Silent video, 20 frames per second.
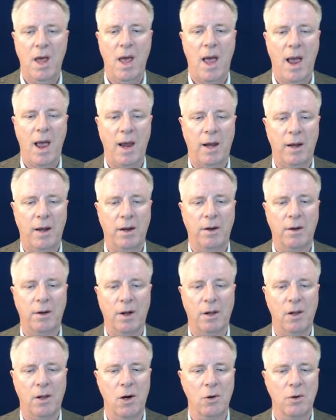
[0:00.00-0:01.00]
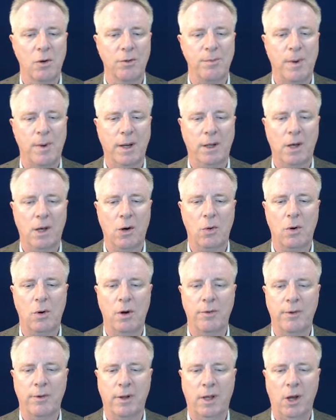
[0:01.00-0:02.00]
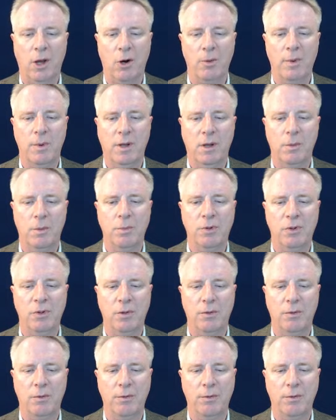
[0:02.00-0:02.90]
and along with my co-author Kerima Gibson